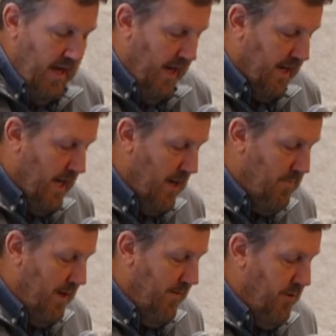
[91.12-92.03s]
And again,
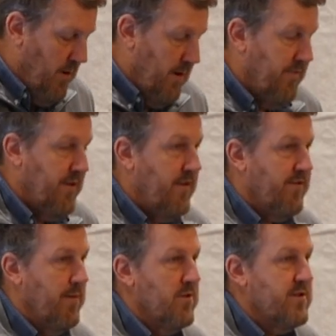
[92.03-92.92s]
many of you all have seen
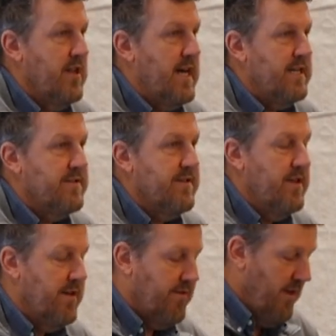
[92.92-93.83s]
similar slides as
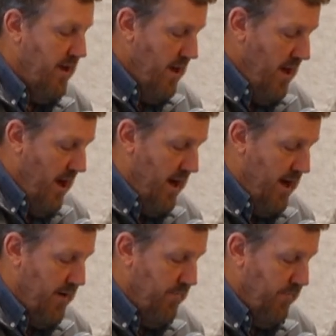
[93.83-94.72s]
this.
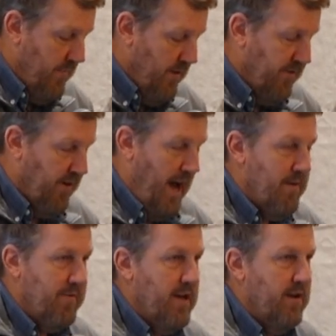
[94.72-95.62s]
Um, you know, these are
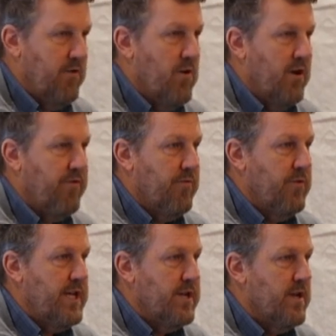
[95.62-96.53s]
happening across the
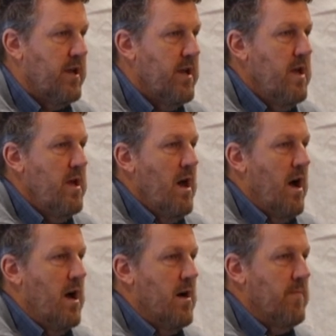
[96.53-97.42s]
region.
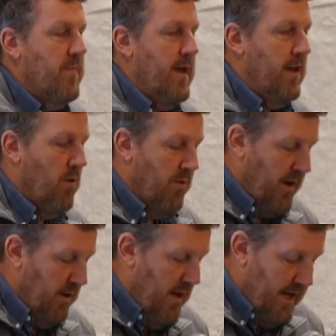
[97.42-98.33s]
Um, and North
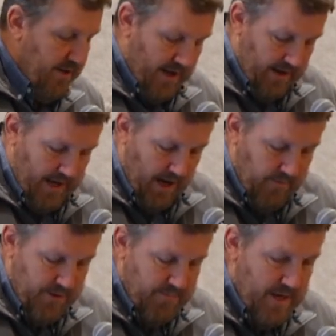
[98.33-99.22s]
Carolina's kind of
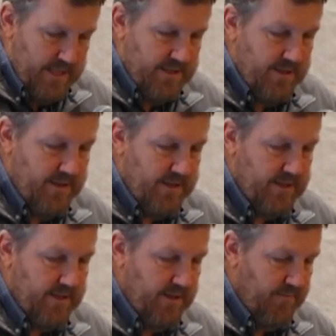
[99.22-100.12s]
response to
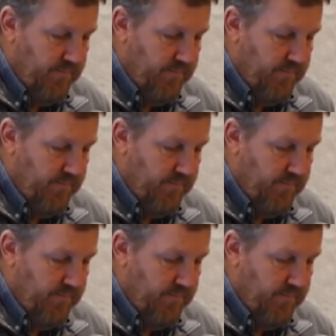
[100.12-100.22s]
this